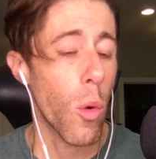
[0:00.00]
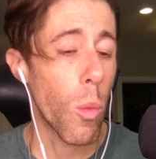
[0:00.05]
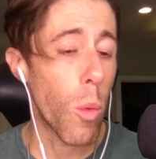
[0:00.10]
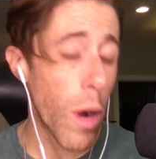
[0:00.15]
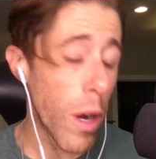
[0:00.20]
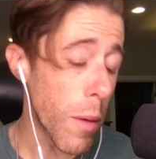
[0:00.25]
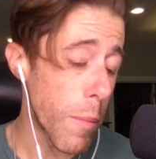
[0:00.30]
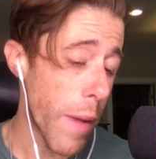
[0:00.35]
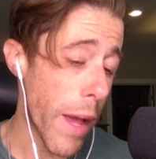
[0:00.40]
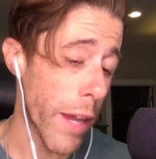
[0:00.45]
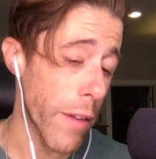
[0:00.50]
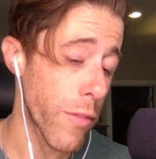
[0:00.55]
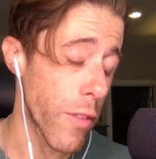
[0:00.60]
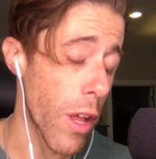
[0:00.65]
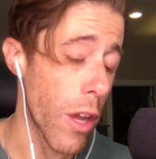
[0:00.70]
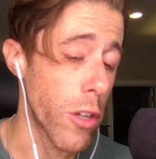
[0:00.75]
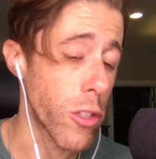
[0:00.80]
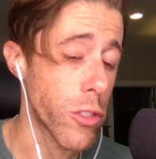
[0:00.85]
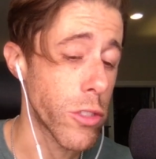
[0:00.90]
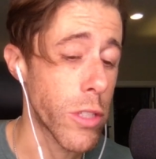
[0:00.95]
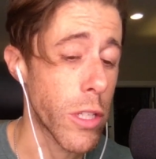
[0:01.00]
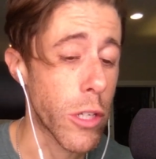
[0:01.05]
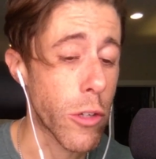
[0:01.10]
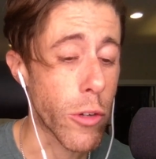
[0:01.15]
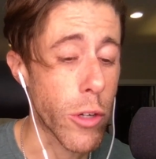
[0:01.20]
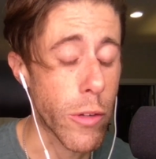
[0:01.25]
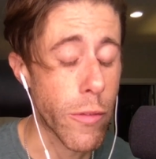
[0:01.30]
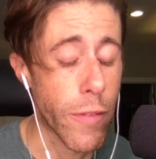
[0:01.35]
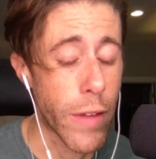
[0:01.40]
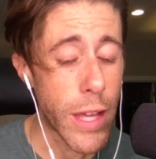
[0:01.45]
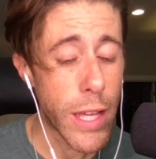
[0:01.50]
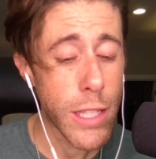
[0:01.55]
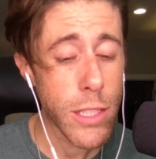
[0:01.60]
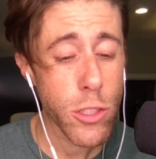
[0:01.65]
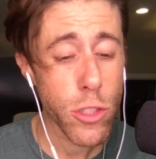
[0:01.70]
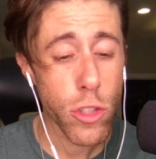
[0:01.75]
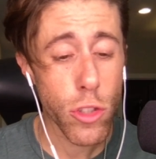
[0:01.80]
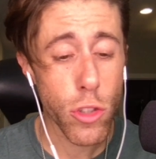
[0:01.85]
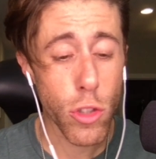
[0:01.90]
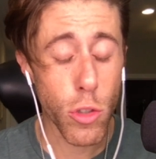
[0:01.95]
Welcome back, Flyers Nitty Gritty
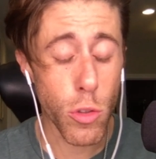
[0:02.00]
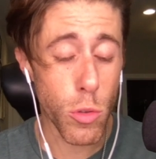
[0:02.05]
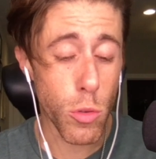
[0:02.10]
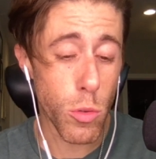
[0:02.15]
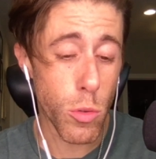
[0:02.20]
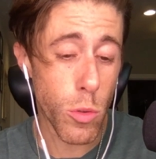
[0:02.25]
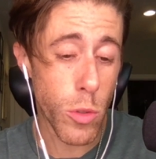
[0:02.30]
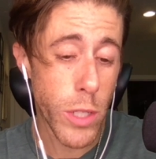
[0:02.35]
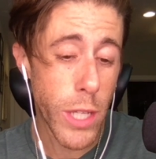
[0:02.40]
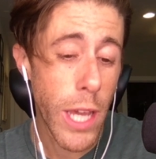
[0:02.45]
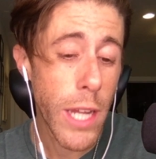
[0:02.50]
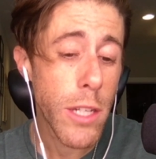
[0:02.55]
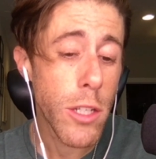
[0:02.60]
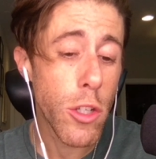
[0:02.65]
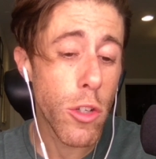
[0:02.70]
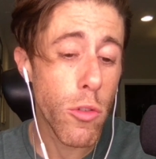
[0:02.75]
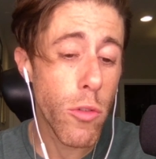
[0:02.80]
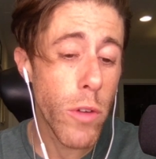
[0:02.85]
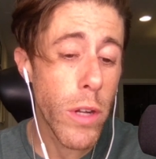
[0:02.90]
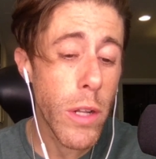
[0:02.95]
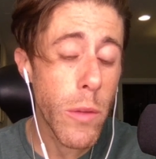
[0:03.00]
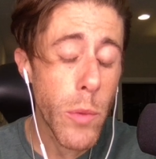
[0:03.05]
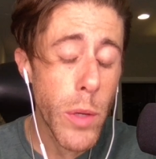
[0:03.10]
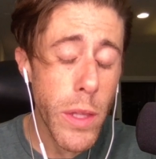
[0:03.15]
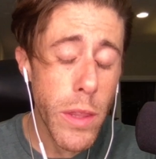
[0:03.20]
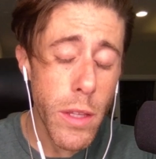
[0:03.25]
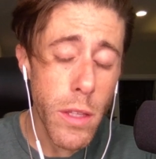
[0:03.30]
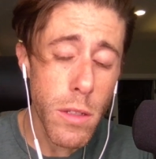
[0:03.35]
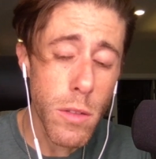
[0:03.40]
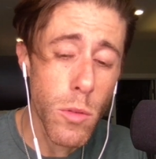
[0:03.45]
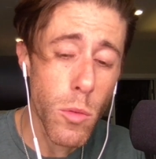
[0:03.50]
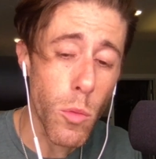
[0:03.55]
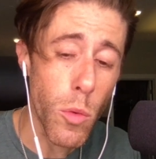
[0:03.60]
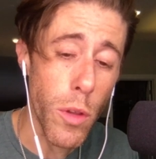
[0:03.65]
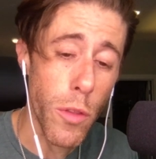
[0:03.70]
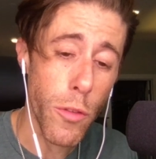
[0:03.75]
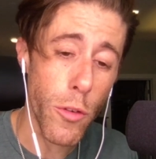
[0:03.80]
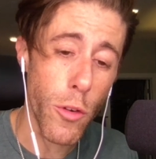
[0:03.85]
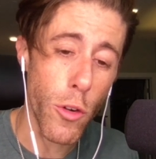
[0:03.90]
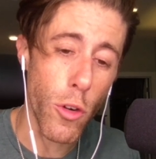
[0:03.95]
fans, to Getting Gritty with It
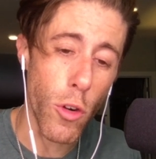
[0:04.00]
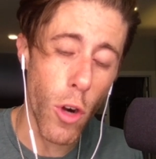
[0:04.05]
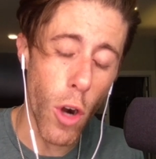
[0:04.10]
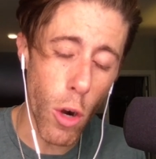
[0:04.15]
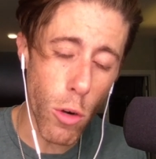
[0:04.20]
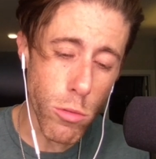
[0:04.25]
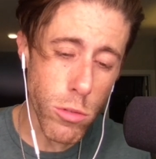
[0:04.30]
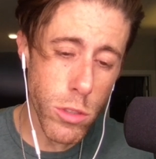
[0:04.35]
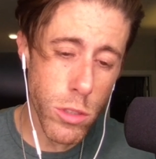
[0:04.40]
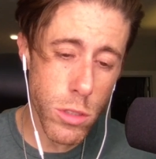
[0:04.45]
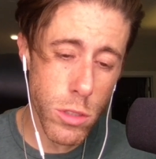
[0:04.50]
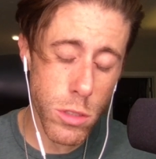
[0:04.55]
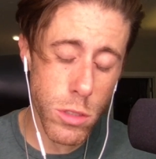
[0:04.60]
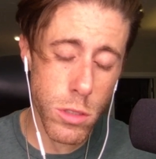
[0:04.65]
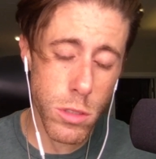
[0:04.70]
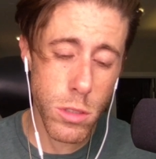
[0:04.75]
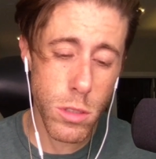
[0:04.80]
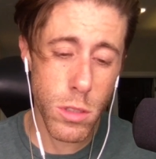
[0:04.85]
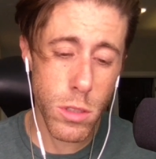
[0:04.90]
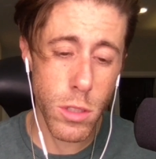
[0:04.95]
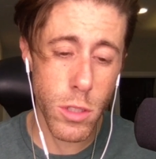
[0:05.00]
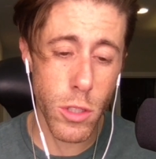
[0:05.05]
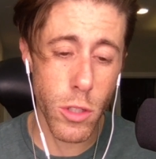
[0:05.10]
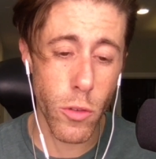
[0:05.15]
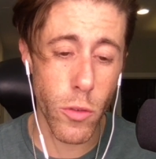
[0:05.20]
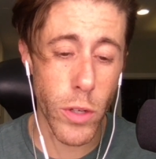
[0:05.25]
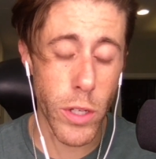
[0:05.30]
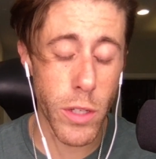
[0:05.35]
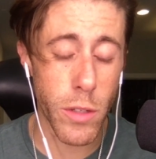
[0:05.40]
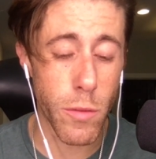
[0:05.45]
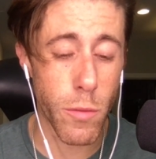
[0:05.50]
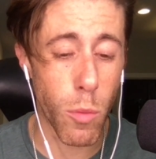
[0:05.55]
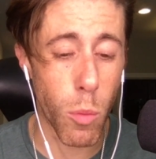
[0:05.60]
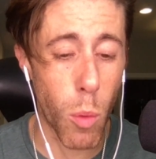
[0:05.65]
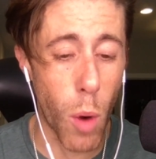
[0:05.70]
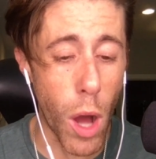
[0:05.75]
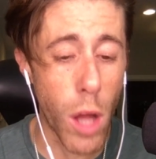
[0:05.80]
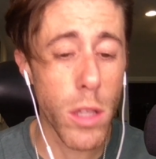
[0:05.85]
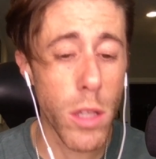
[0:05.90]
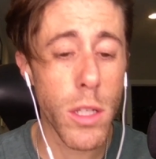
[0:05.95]
with your host, Yariv
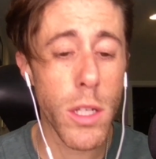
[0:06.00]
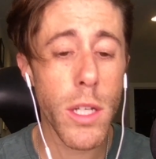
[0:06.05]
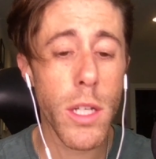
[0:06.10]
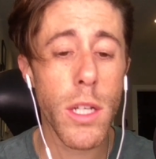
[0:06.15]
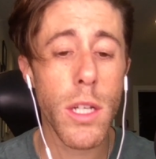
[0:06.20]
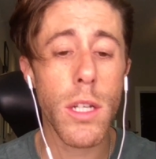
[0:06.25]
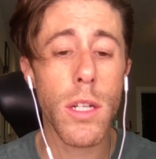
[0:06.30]
Wolok.